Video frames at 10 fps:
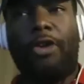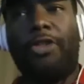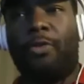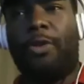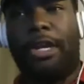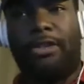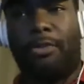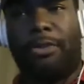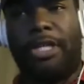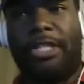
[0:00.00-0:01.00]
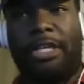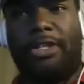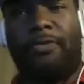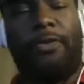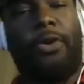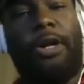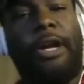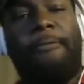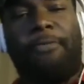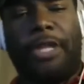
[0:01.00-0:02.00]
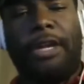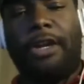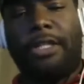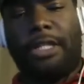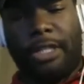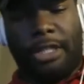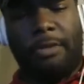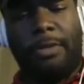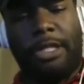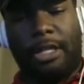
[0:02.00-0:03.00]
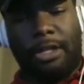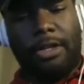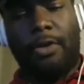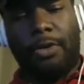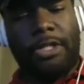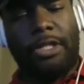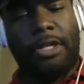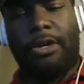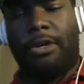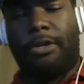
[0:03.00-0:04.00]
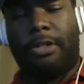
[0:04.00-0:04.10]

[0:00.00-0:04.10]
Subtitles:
the regular PlayStation 4. There's legitimately no concern,